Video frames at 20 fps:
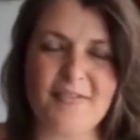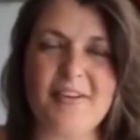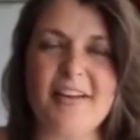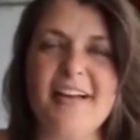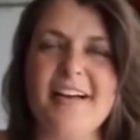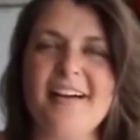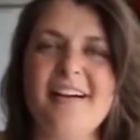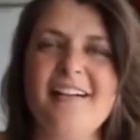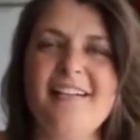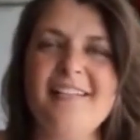
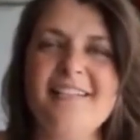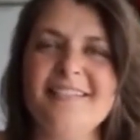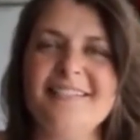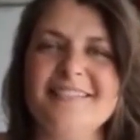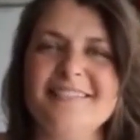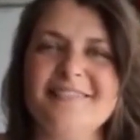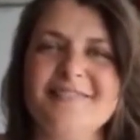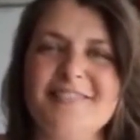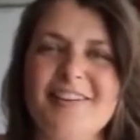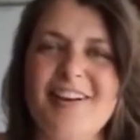Well,
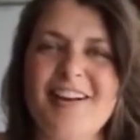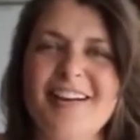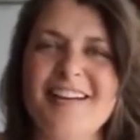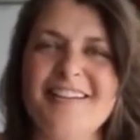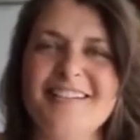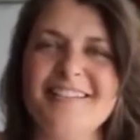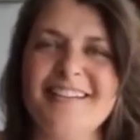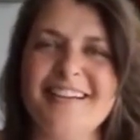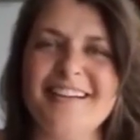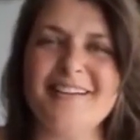
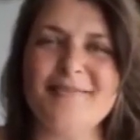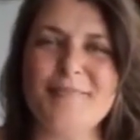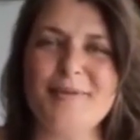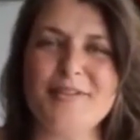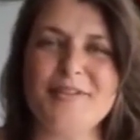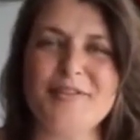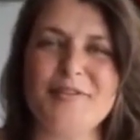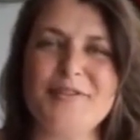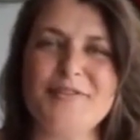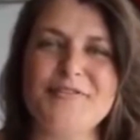Ron
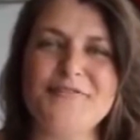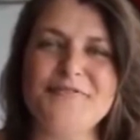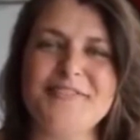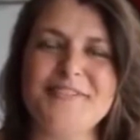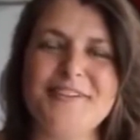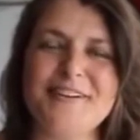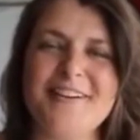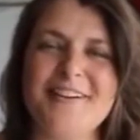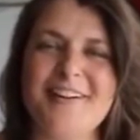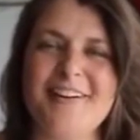put the groove in our